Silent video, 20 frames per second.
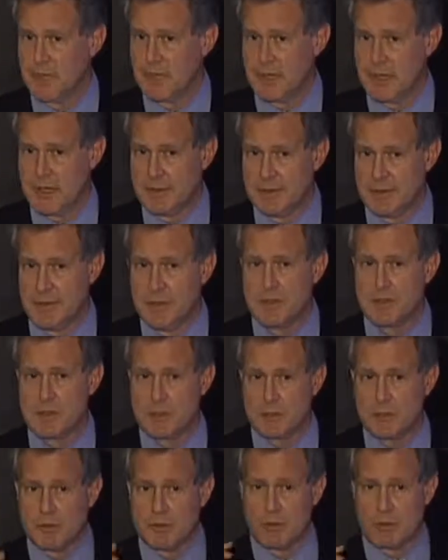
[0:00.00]
All right?
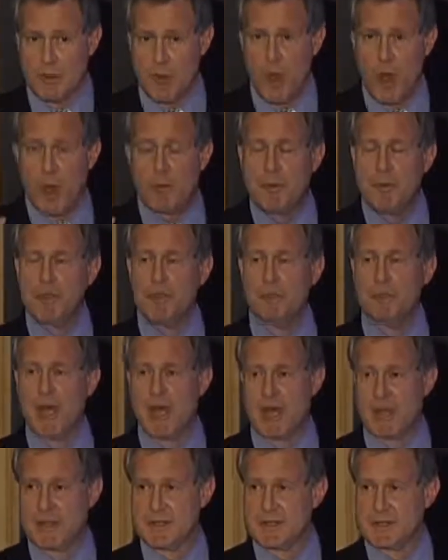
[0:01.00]
So open your
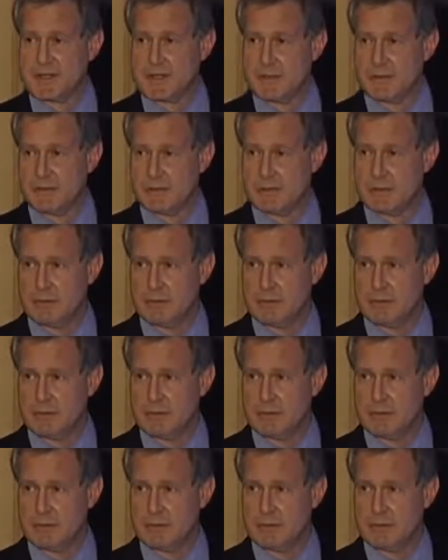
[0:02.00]
minds